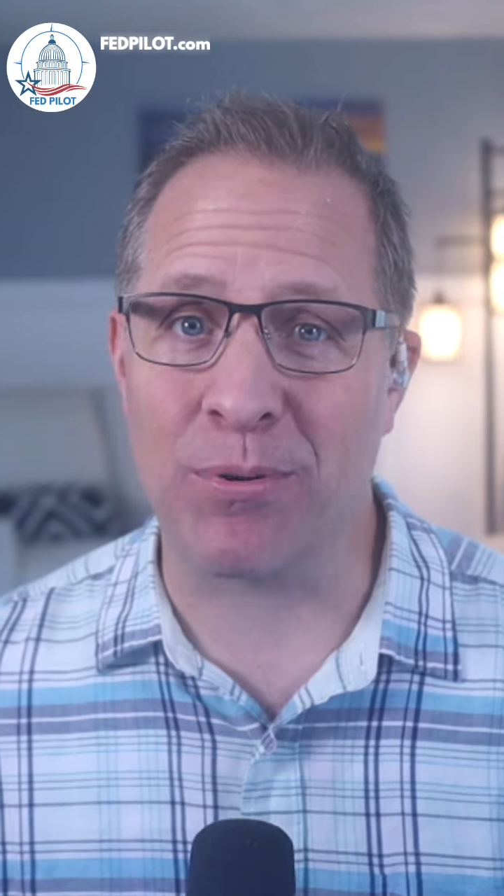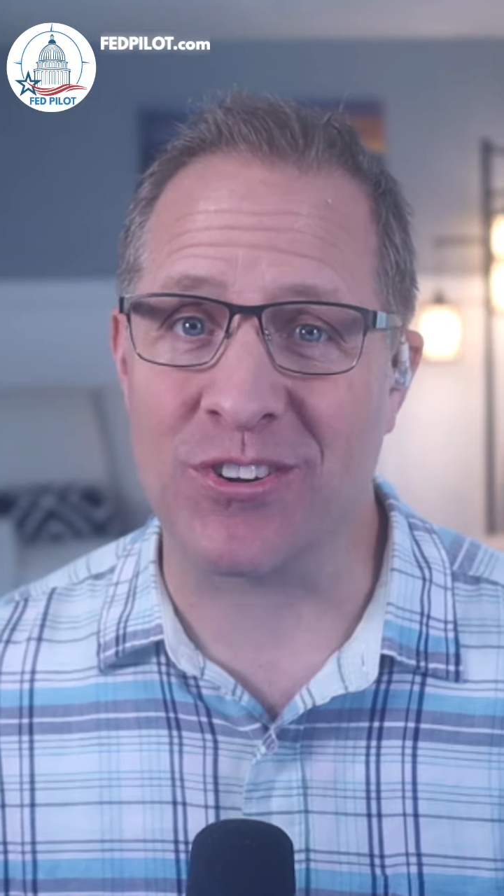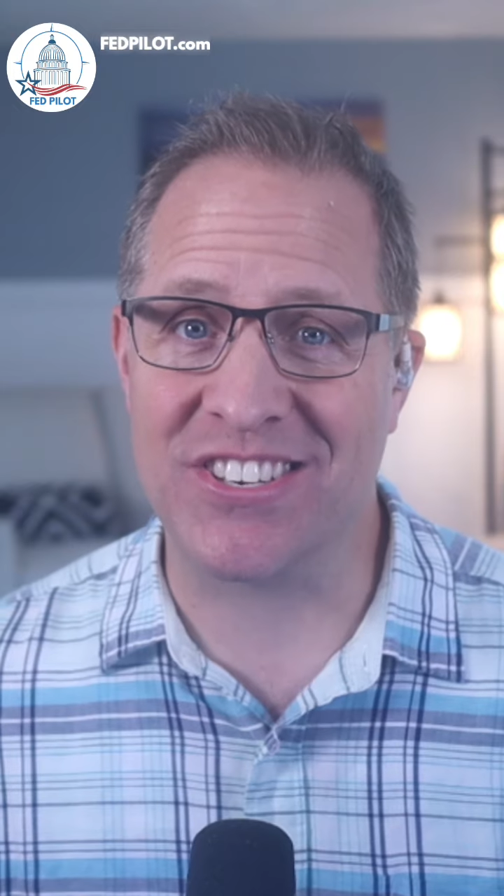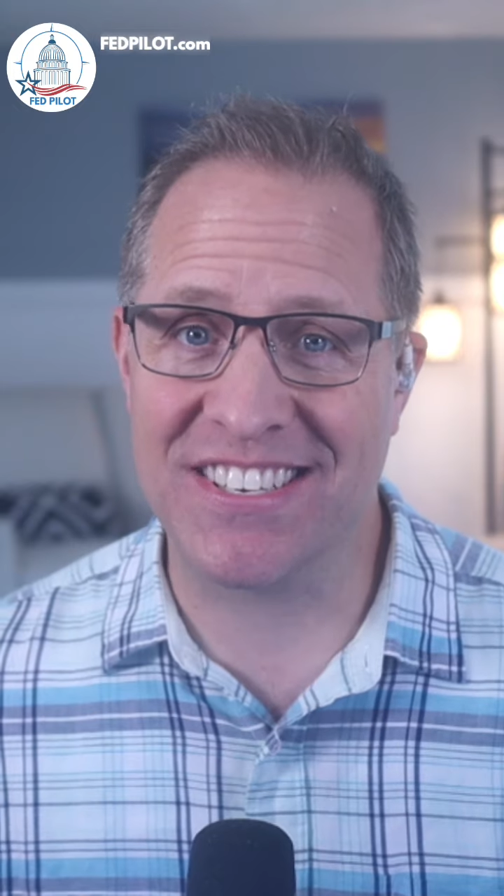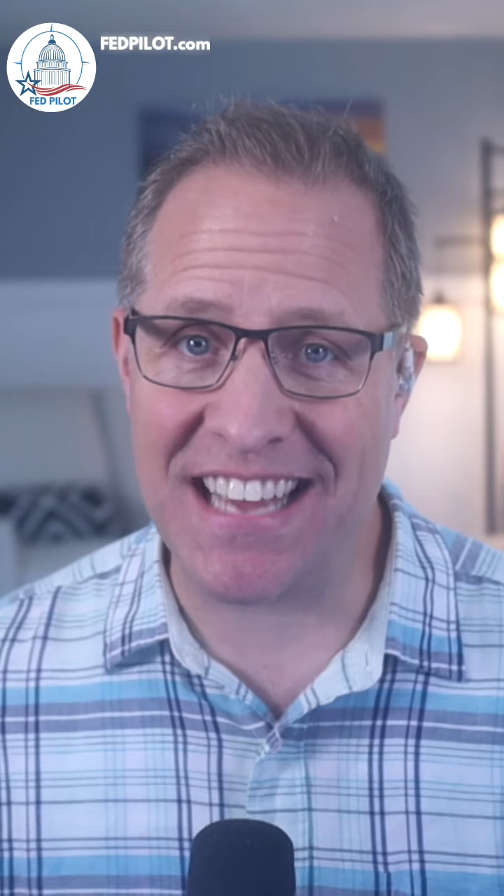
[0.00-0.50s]

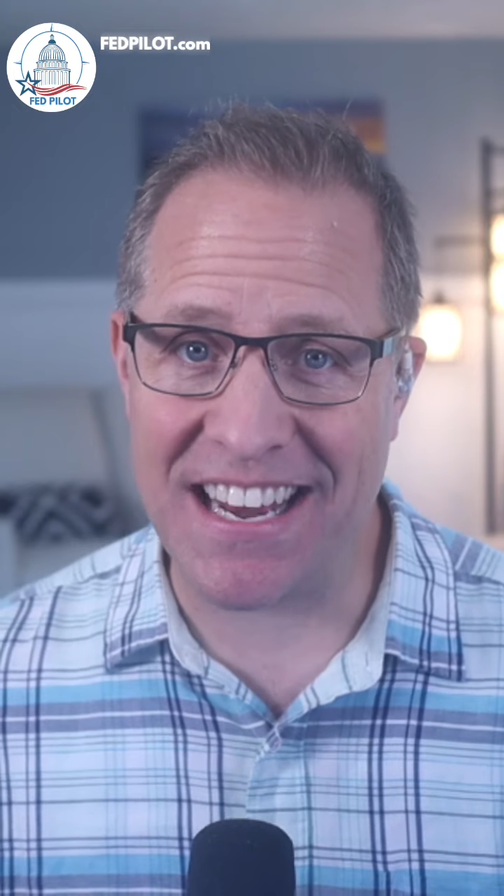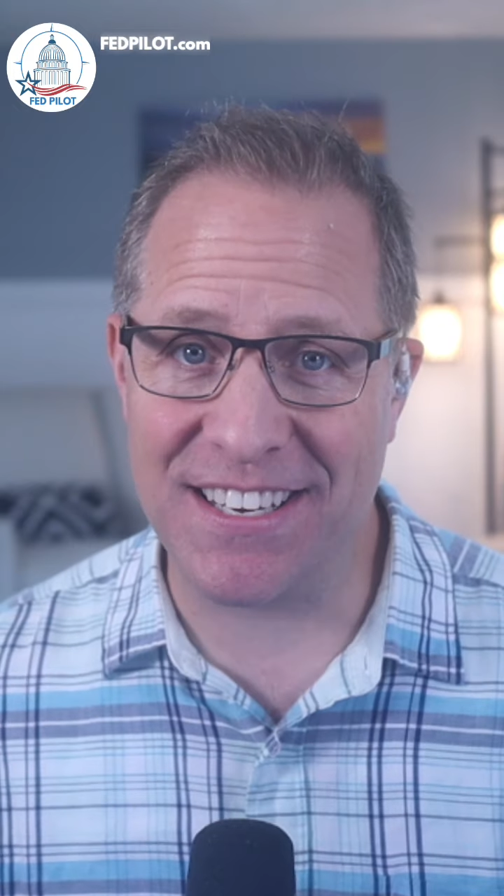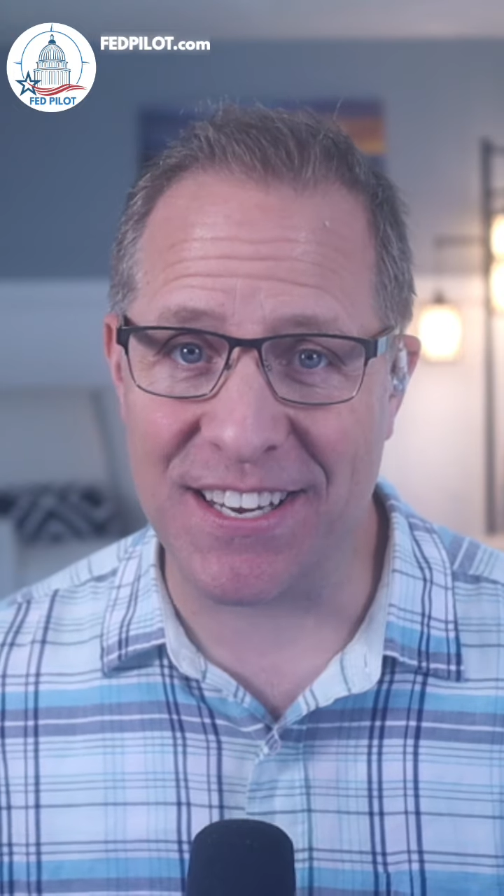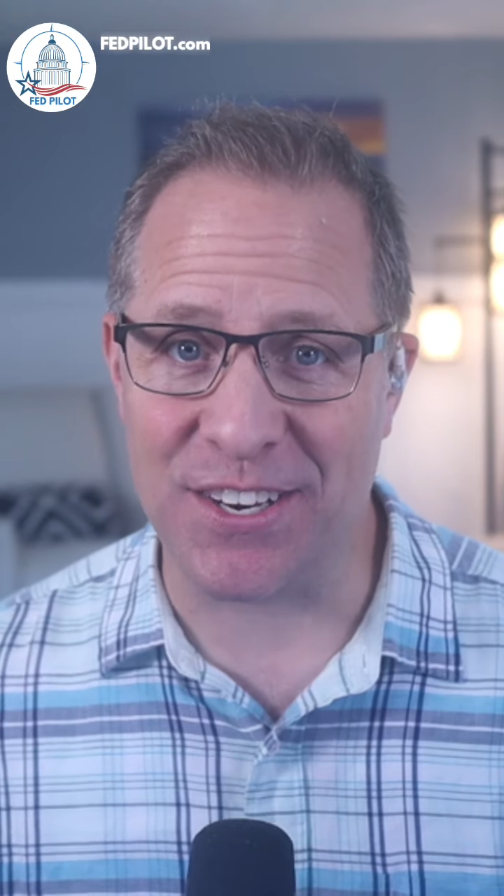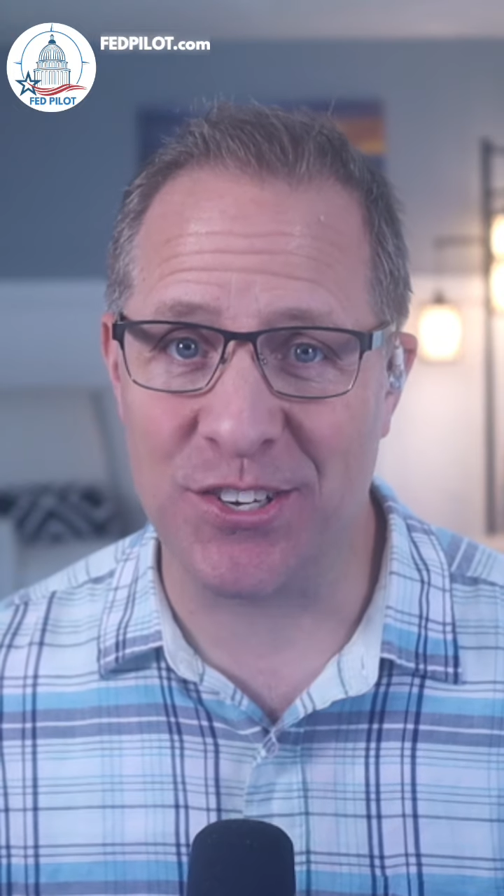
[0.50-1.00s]

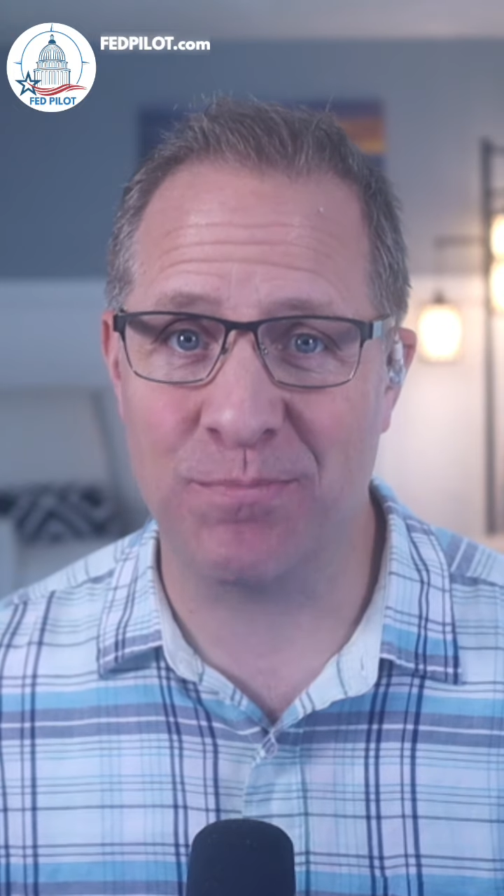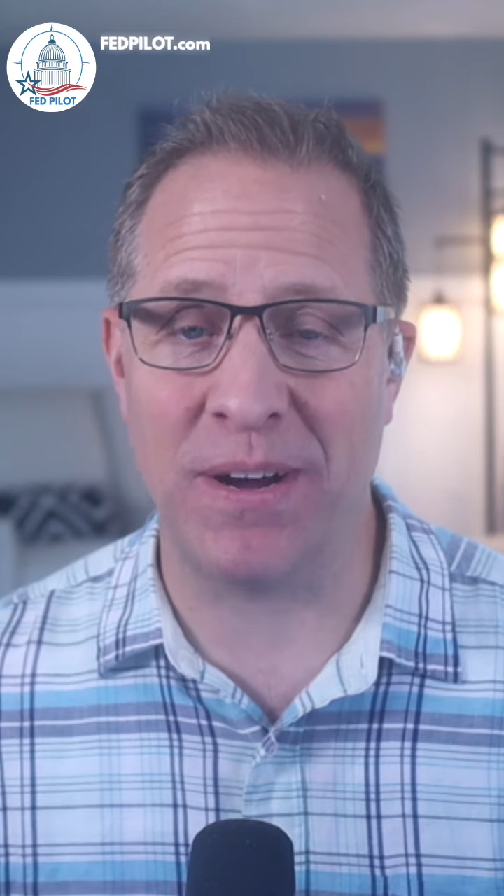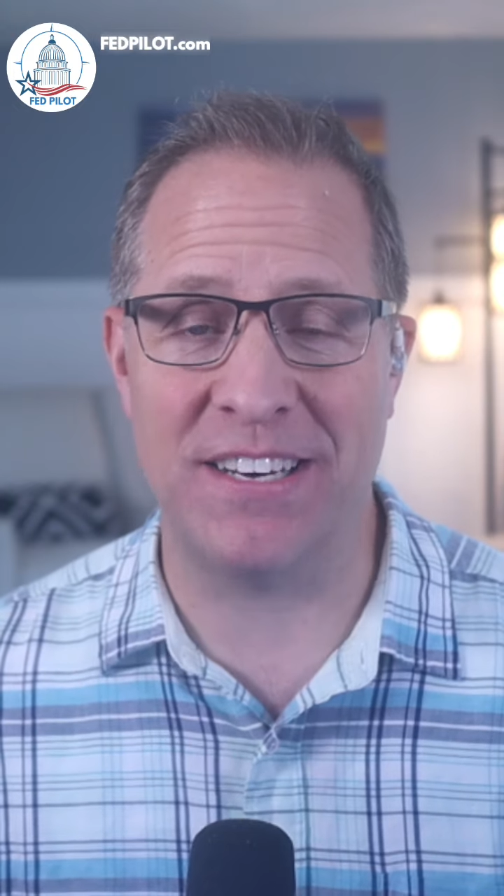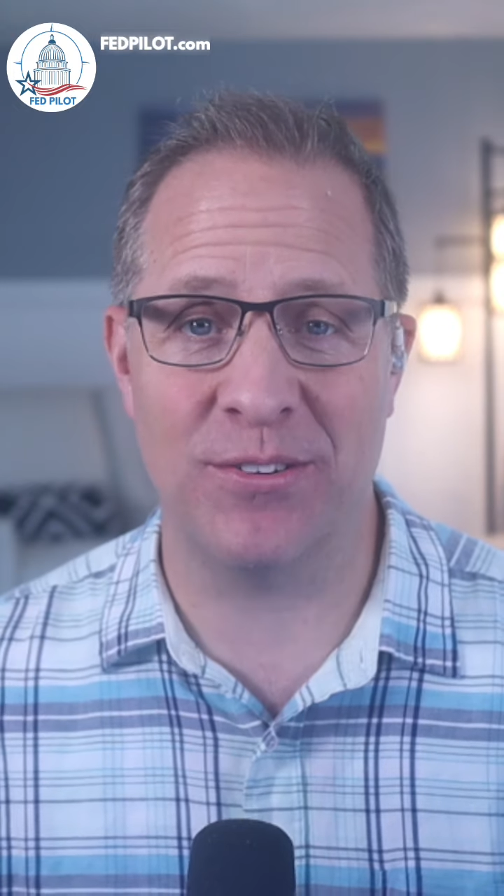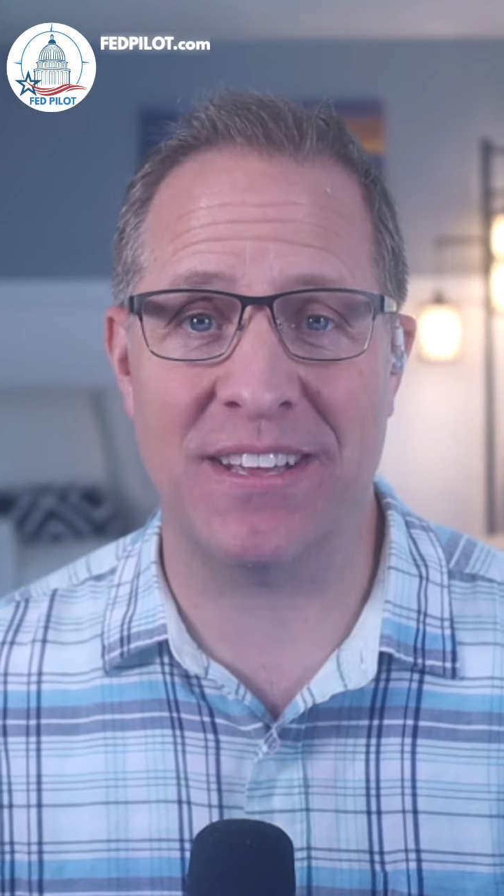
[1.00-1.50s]
percentage
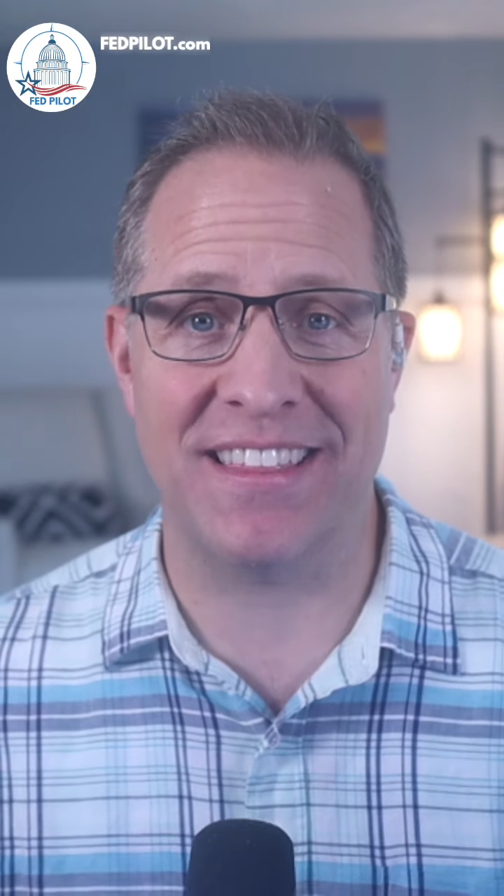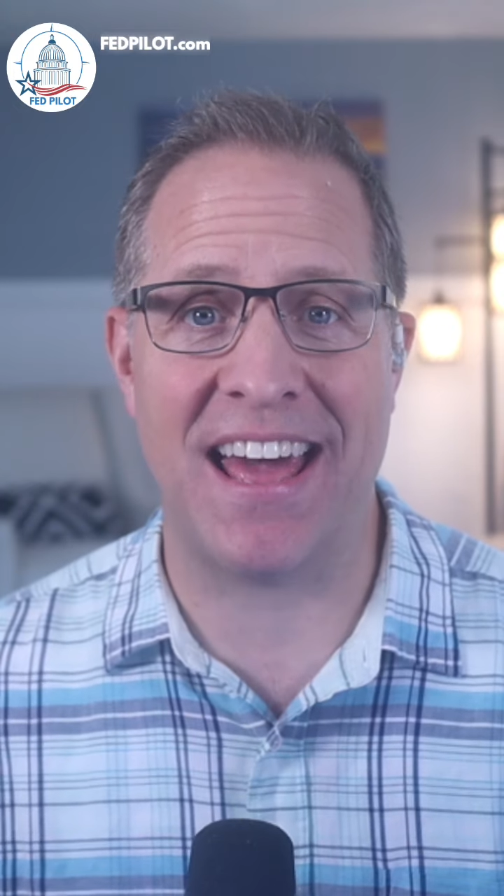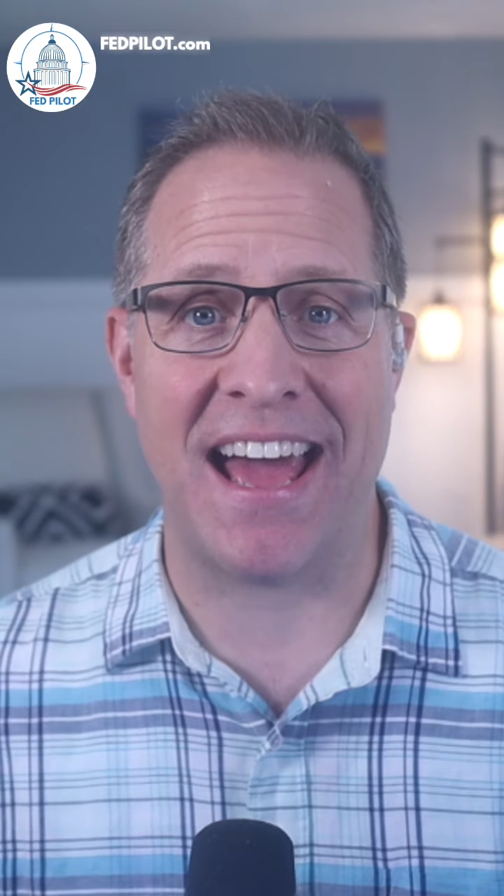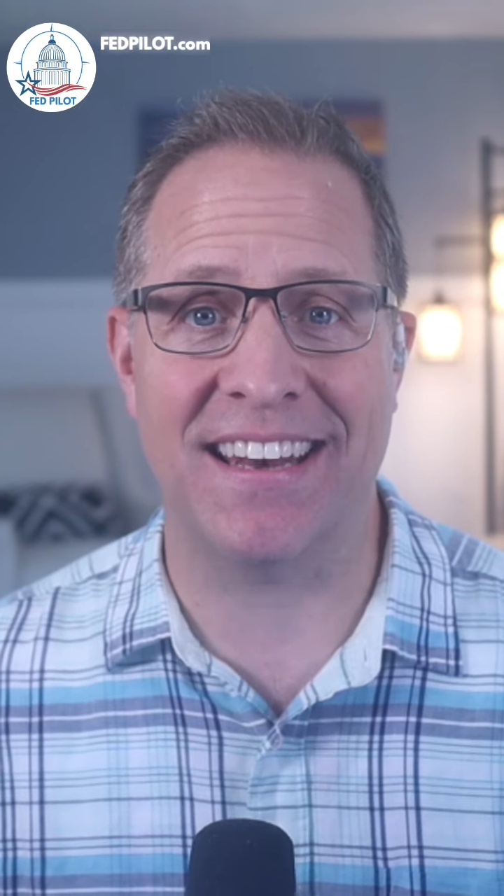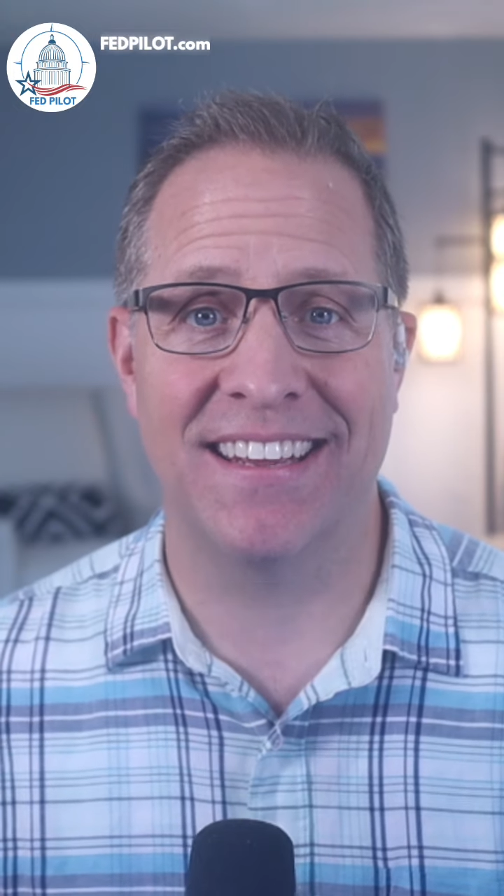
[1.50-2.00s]
by doing
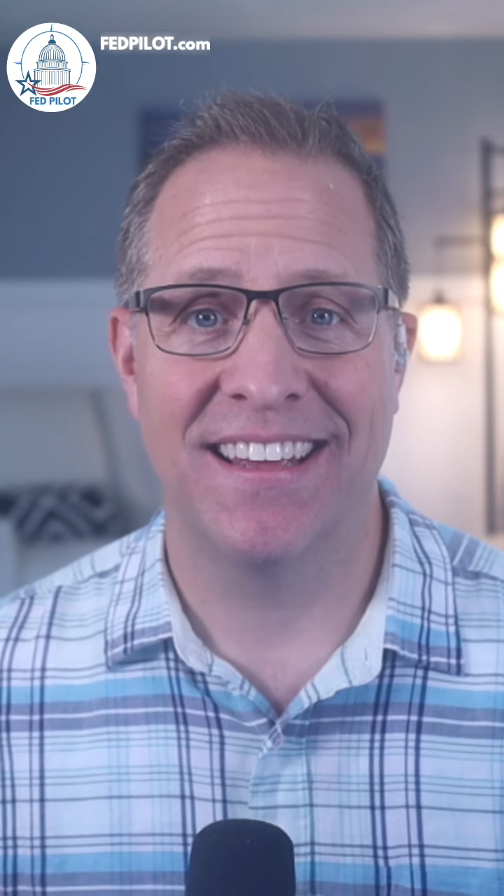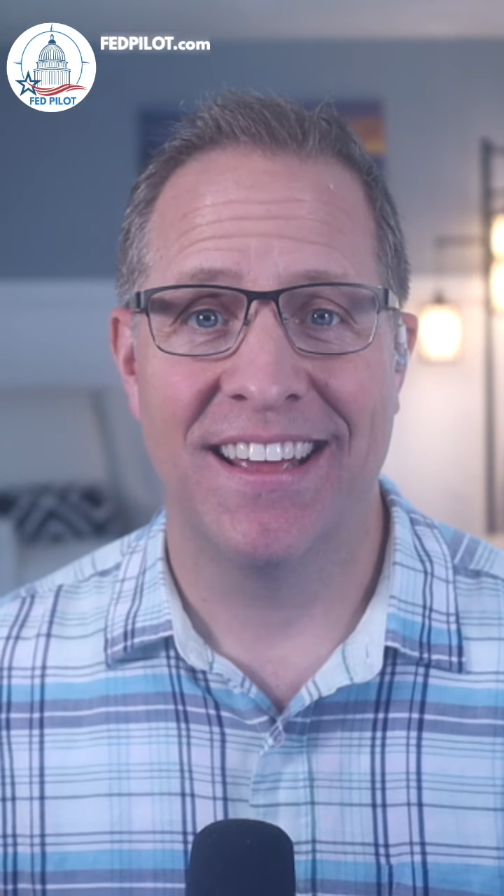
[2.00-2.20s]
that,